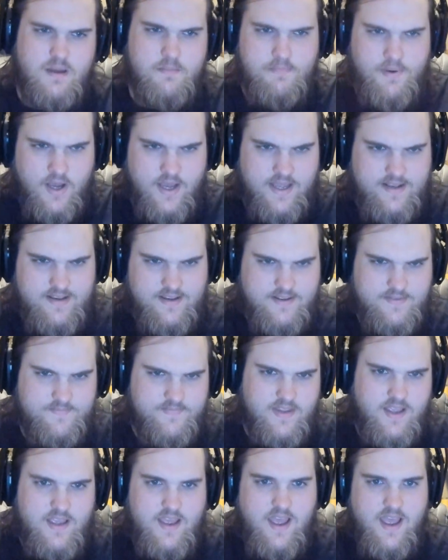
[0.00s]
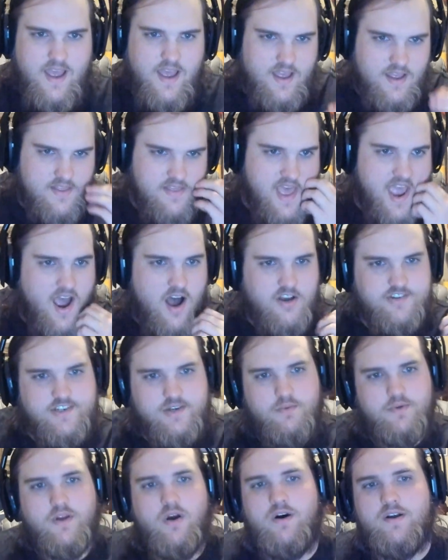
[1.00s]
But they also
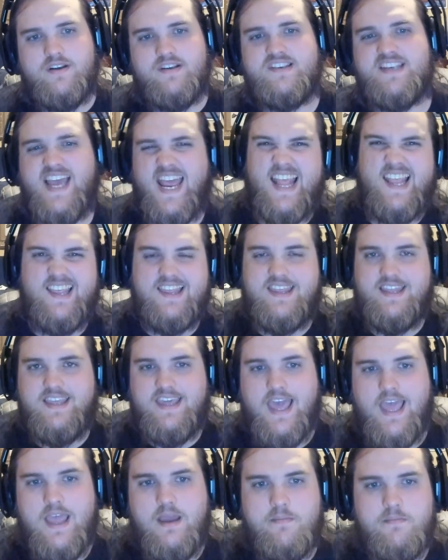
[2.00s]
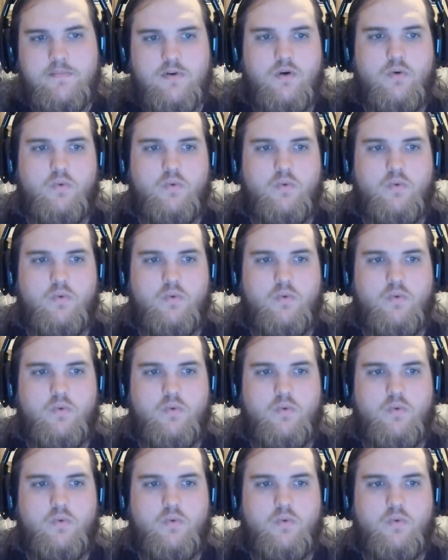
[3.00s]
would go on to say that the game